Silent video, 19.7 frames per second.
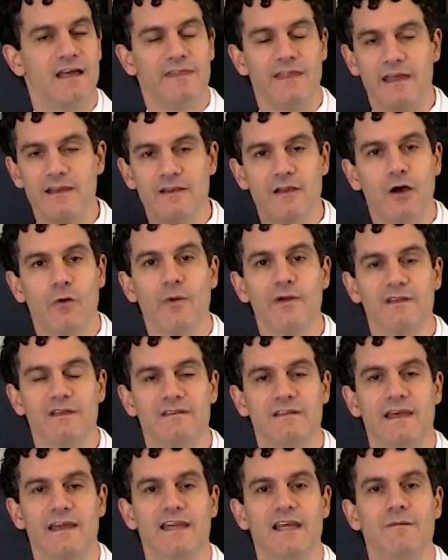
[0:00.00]
They know when to
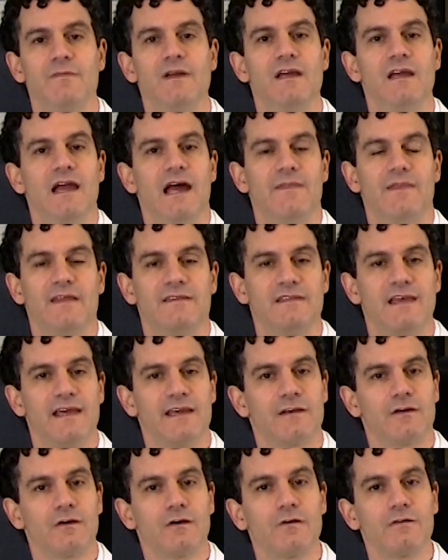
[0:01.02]
take it, and they
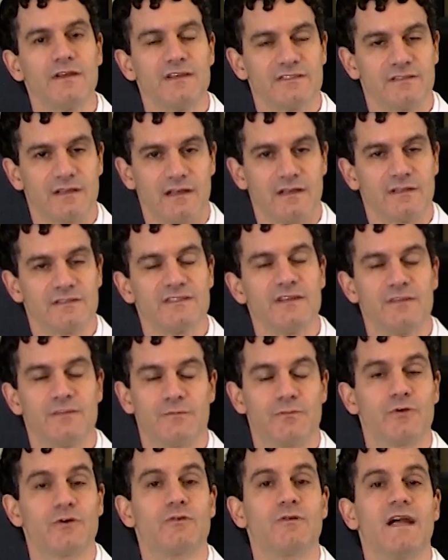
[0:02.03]
take it early so that it
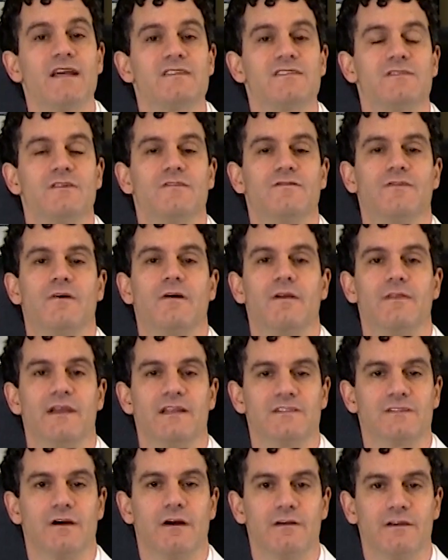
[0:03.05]
doesn't progress so far that
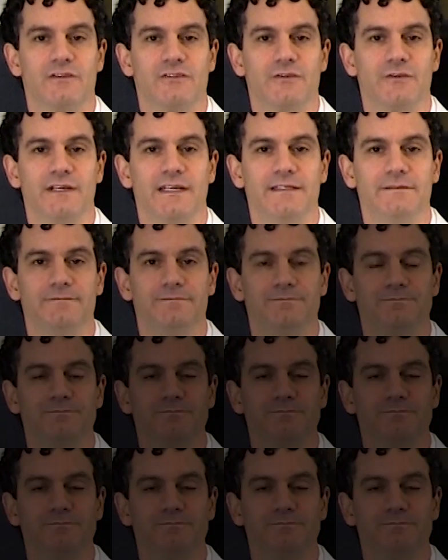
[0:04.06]
it's hard to treat.